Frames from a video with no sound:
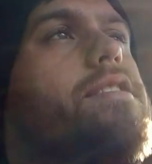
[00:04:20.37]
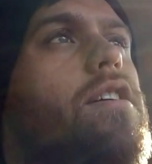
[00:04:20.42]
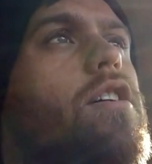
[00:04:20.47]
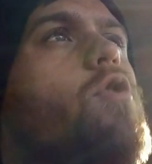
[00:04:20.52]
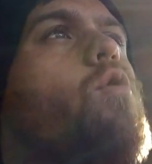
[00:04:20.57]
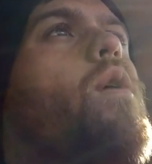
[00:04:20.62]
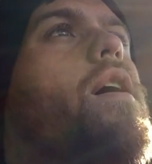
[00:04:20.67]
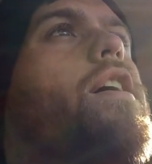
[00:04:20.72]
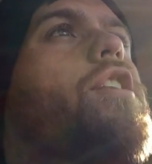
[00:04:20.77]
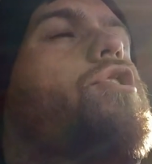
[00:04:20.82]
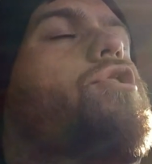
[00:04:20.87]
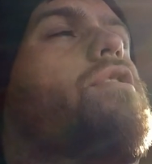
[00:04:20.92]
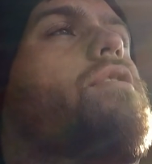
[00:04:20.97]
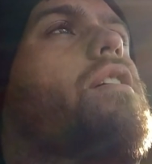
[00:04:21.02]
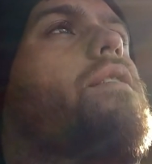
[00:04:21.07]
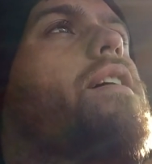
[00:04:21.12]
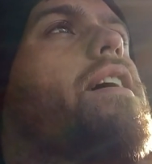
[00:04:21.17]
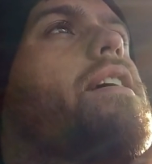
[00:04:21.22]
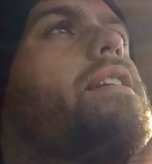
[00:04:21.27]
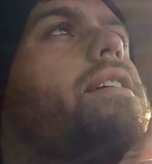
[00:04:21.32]
an equation
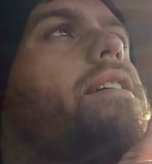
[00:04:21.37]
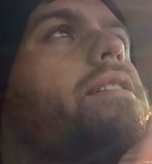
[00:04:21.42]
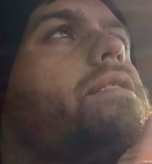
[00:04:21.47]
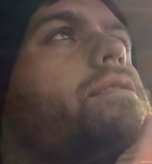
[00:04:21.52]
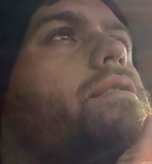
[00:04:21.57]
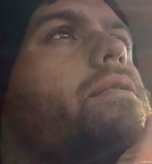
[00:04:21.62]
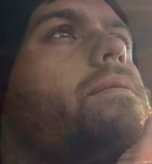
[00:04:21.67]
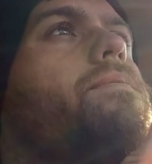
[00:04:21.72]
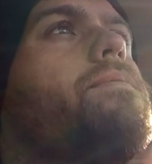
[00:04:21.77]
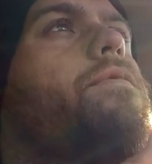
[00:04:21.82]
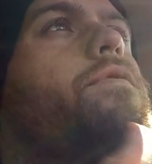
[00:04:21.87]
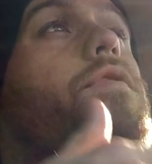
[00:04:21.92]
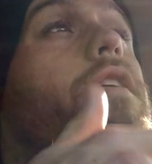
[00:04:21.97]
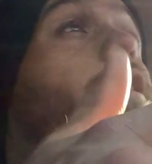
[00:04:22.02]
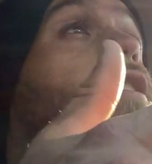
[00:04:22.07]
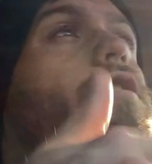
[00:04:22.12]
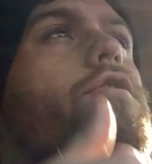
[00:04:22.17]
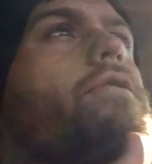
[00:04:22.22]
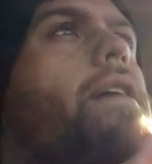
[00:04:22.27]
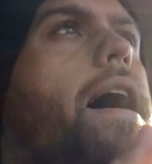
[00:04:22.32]
that they need to
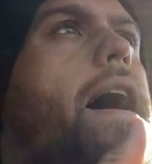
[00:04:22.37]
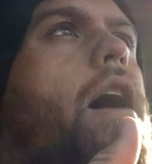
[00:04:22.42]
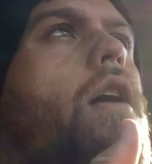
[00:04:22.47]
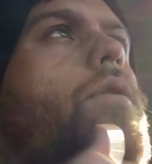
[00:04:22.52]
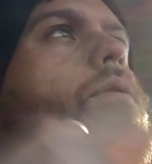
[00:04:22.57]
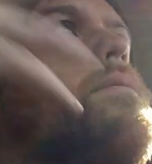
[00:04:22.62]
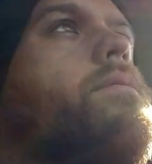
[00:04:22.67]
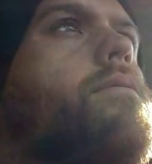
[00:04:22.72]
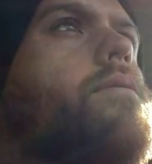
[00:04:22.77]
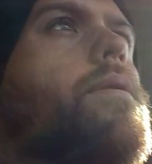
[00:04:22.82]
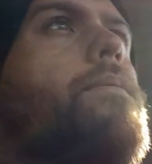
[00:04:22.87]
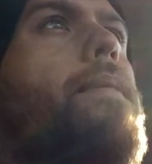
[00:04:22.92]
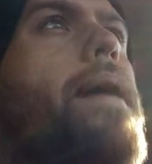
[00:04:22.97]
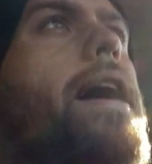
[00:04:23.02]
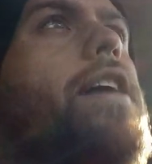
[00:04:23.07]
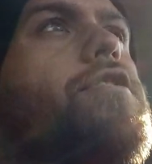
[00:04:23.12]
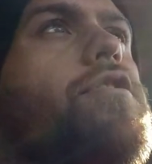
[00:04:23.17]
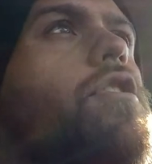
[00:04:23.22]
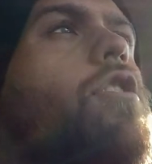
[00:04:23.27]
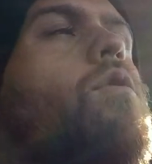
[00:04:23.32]
figure out, the
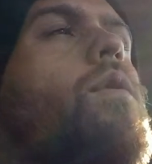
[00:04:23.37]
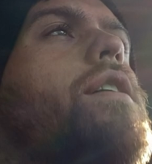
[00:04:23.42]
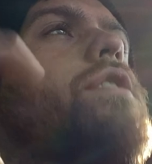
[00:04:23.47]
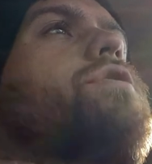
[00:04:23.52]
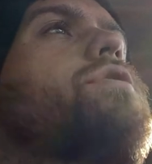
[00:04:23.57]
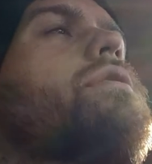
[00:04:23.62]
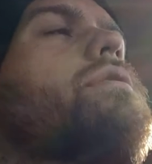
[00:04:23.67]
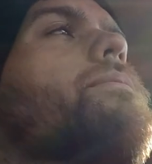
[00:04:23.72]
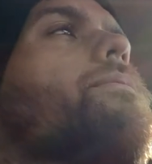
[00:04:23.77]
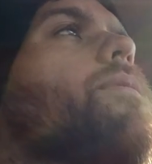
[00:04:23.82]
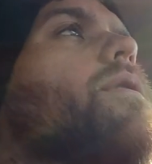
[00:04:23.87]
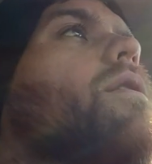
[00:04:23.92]
magic equation,